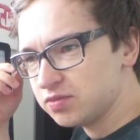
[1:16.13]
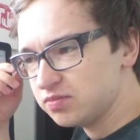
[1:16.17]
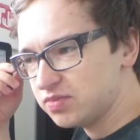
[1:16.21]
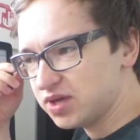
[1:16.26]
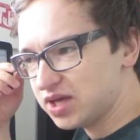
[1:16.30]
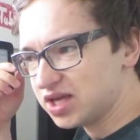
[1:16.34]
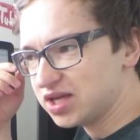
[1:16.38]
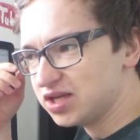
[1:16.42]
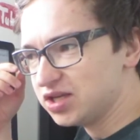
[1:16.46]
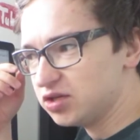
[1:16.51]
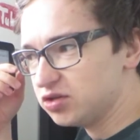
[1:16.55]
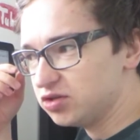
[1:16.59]

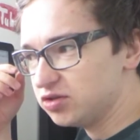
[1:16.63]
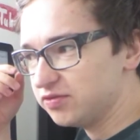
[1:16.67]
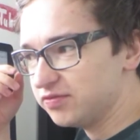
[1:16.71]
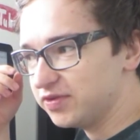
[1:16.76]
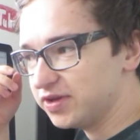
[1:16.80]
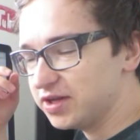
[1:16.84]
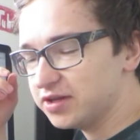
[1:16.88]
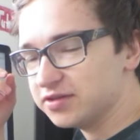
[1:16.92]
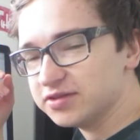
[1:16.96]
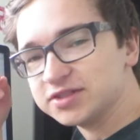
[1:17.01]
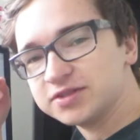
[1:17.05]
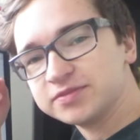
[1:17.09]
making YouTube
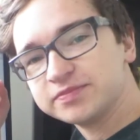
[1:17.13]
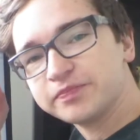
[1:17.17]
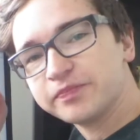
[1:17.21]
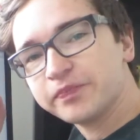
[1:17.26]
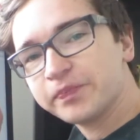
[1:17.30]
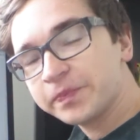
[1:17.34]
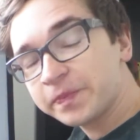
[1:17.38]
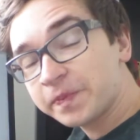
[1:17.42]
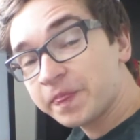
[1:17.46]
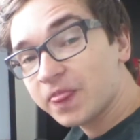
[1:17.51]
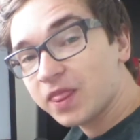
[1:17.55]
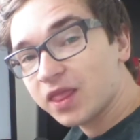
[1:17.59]

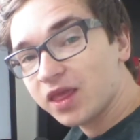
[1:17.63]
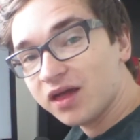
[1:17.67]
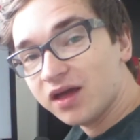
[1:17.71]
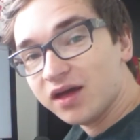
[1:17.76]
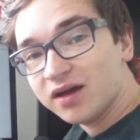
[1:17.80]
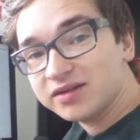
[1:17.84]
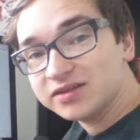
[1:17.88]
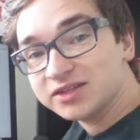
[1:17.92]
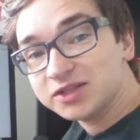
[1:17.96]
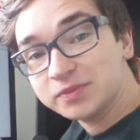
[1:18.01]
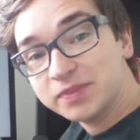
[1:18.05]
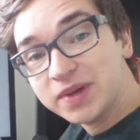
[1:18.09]

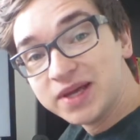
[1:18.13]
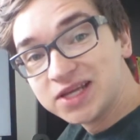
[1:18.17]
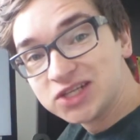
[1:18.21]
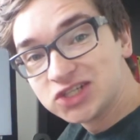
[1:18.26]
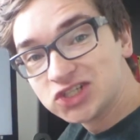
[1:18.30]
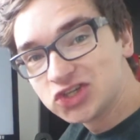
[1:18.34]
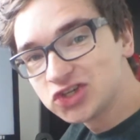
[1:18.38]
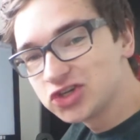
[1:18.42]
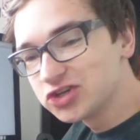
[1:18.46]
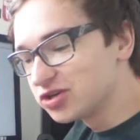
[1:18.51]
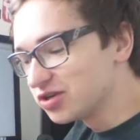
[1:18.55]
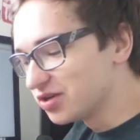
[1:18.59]
videos to make
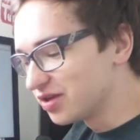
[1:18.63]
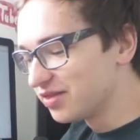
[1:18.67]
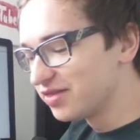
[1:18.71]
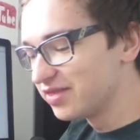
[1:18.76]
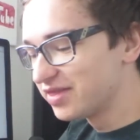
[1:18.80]
sure